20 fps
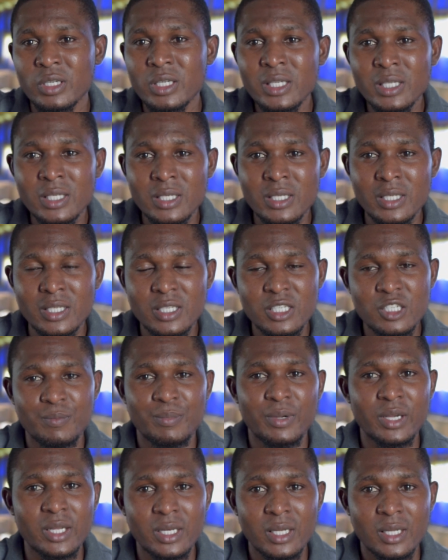in this
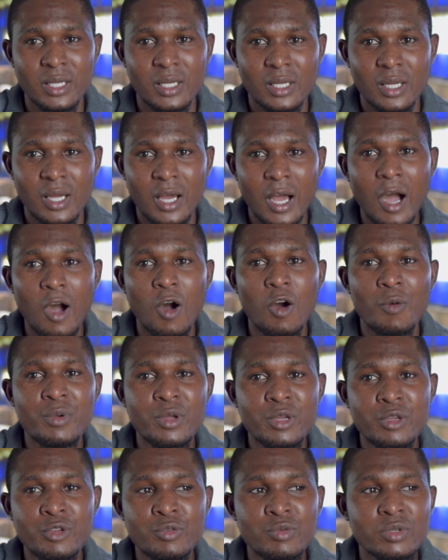pen, I'll
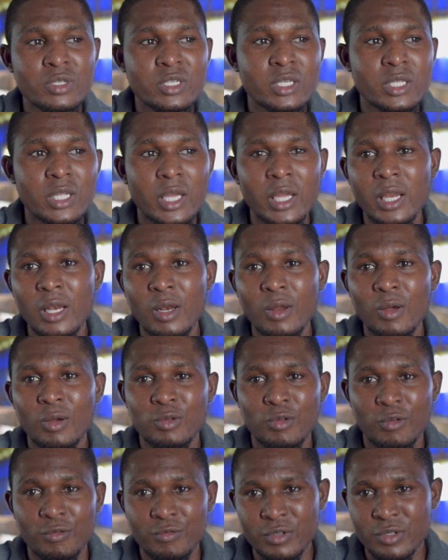be using a
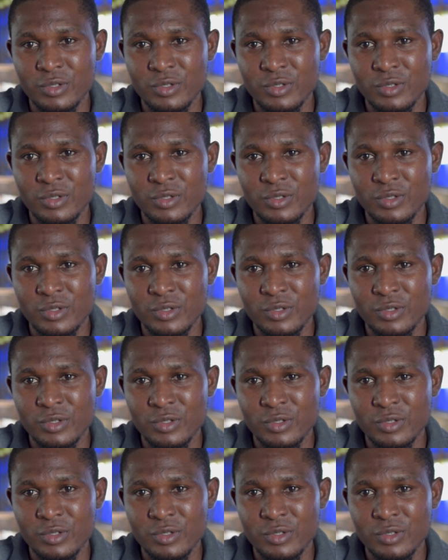lot of